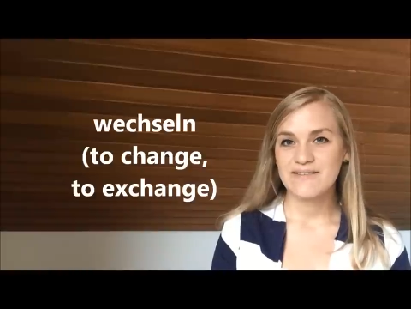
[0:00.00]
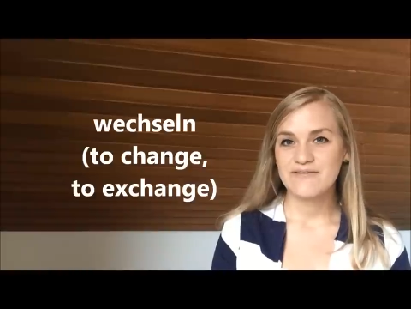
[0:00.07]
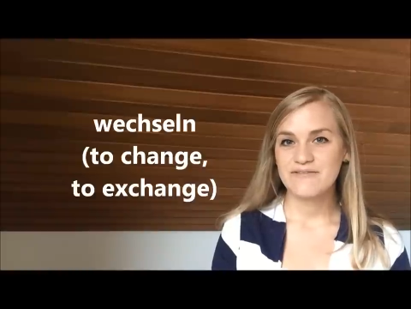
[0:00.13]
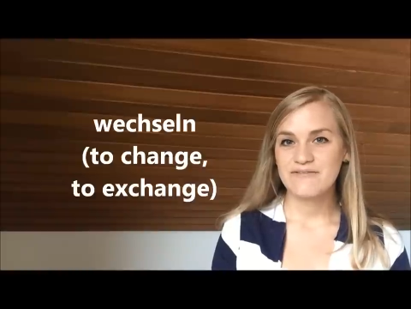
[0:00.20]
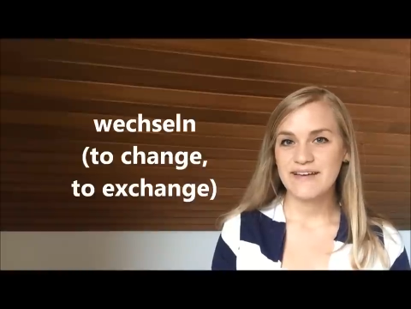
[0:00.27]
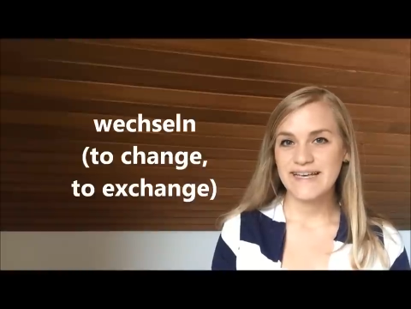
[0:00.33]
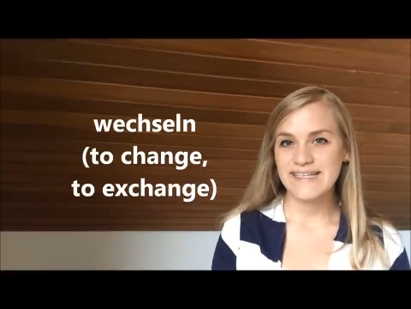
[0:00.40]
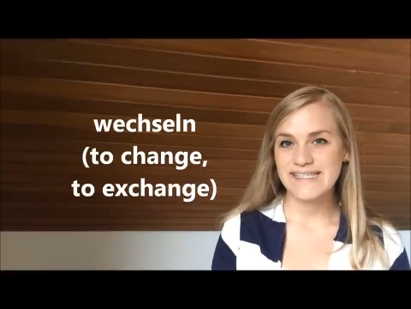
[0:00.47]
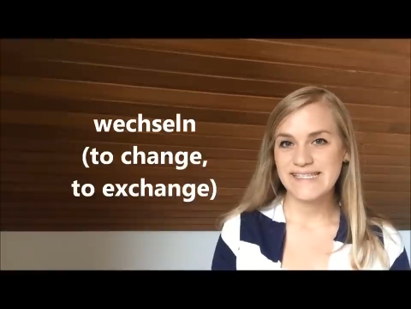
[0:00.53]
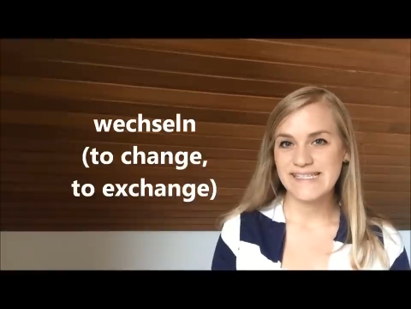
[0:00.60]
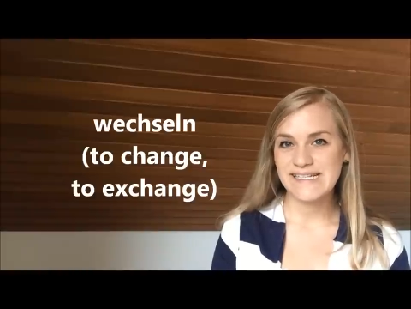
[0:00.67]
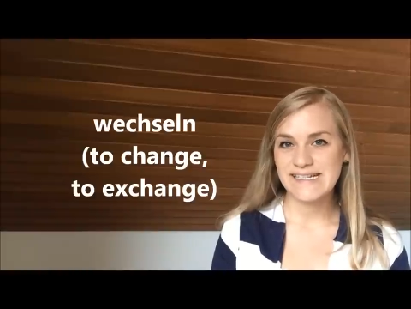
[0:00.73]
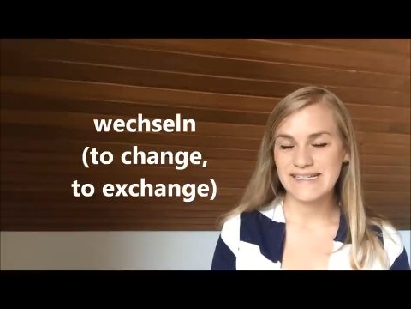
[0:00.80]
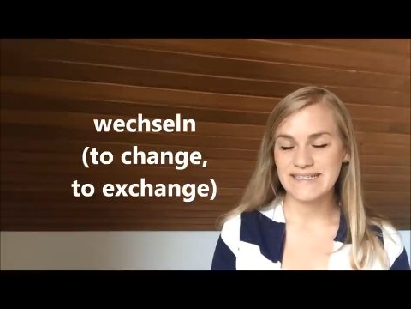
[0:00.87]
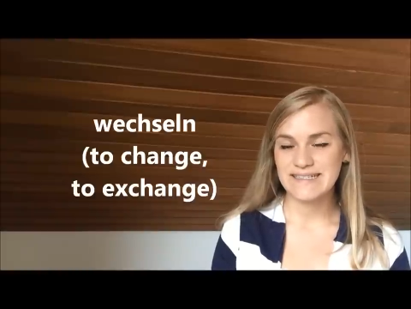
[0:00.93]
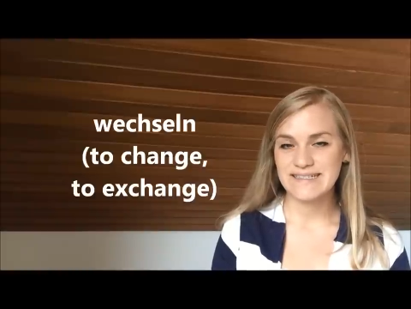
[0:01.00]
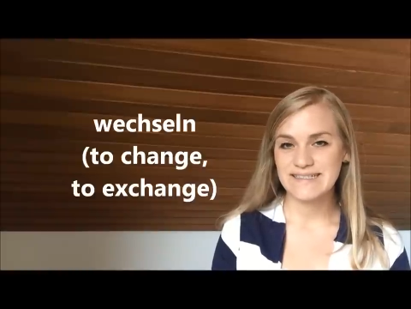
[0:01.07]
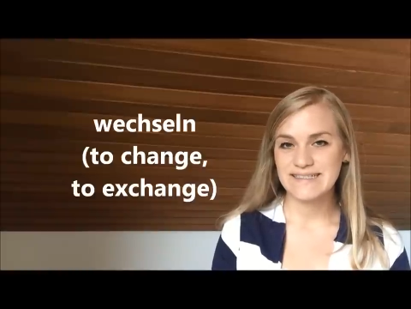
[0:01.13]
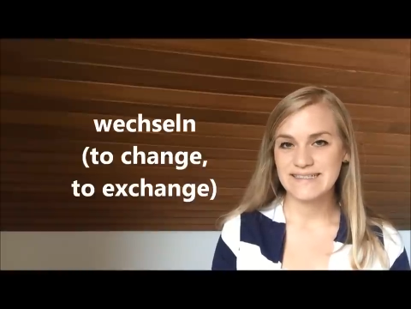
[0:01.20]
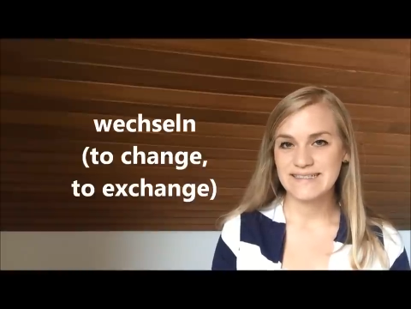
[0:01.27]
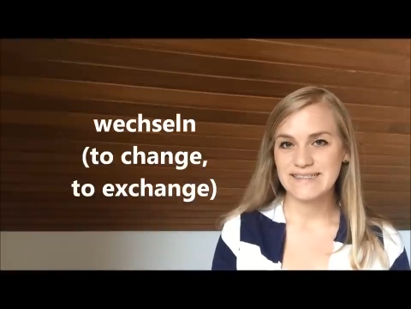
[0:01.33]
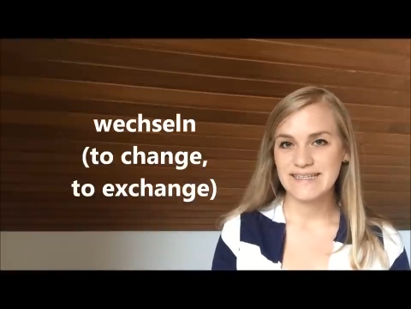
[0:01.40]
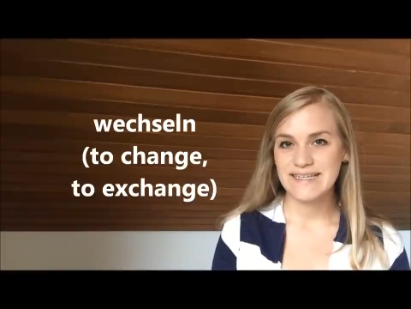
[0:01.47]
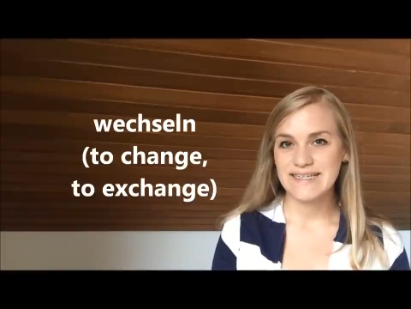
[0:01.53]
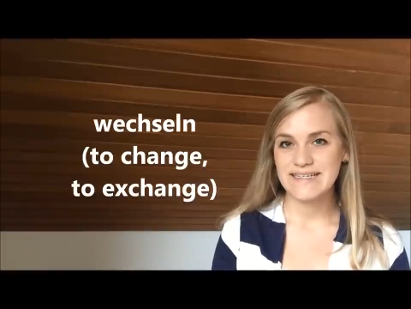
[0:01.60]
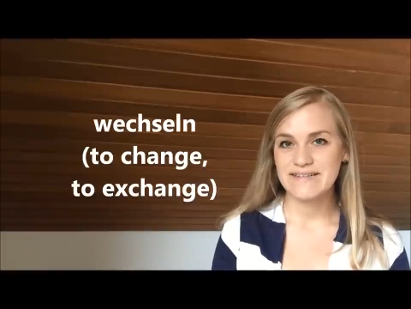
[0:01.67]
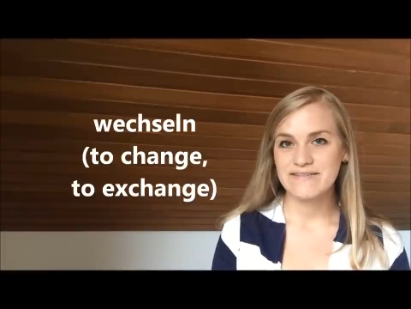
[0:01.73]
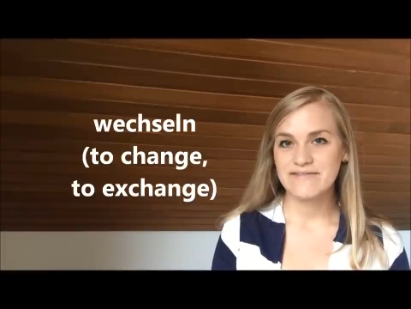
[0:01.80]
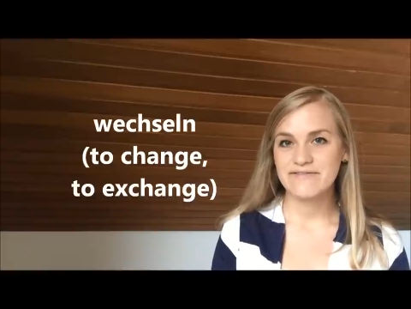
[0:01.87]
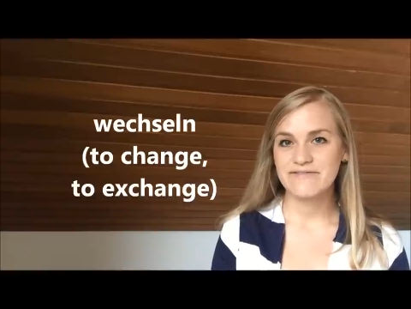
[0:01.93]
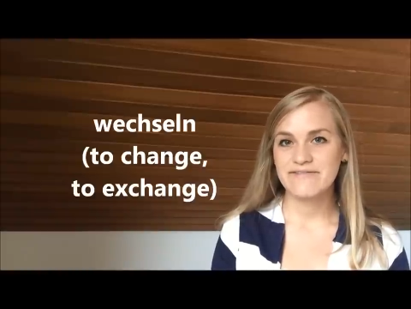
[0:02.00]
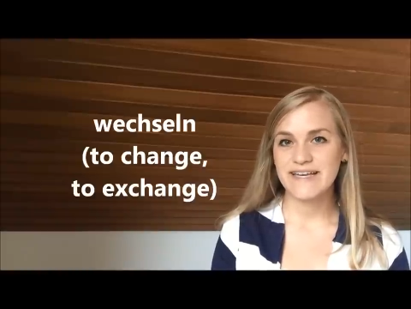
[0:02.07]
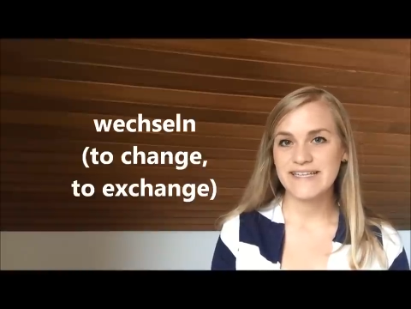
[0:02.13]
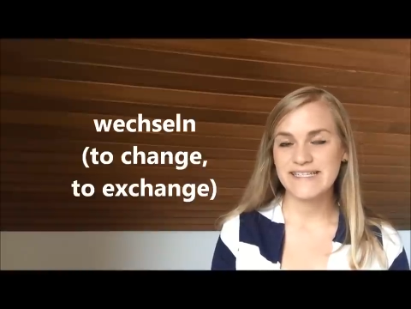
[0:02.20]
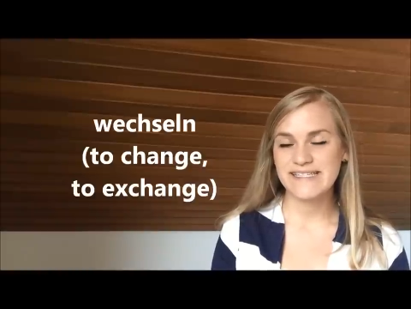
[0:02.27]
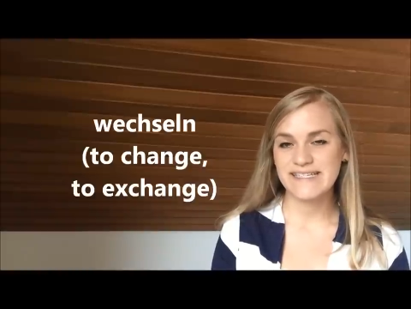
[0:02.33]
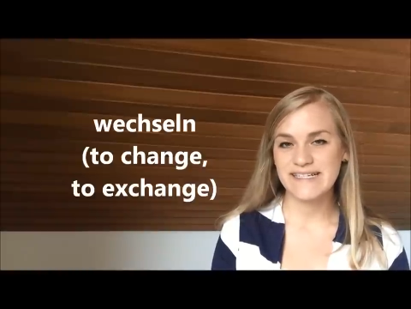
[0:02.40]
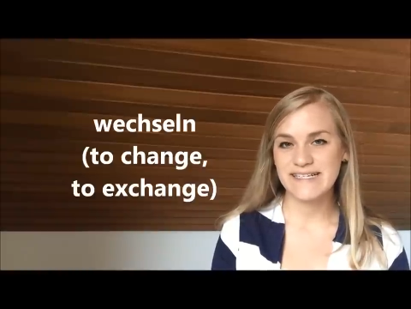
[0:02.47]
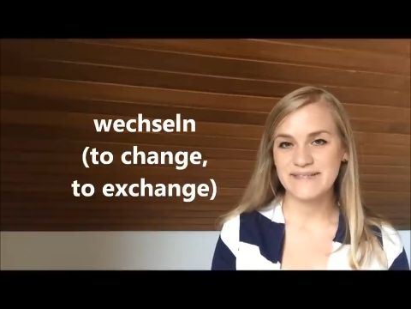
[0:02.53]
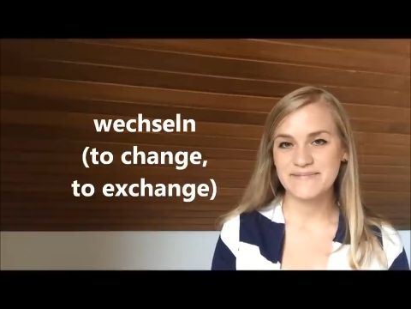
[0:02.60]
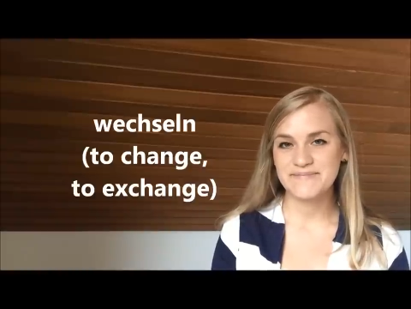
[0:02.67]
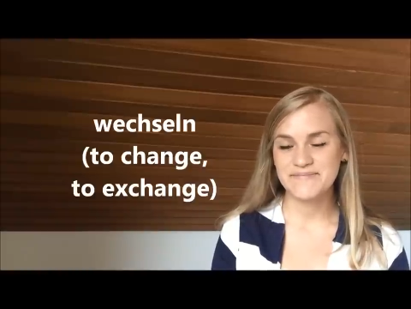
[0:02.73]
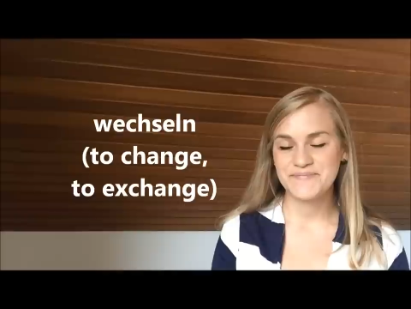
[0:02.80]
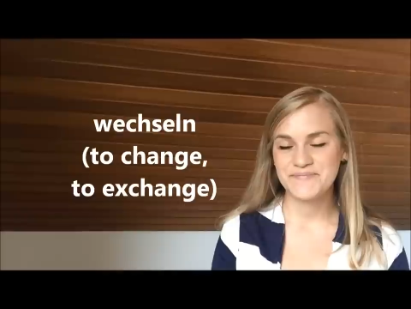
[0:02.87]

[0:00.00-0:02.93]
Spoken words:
Wechseln. Wechseln.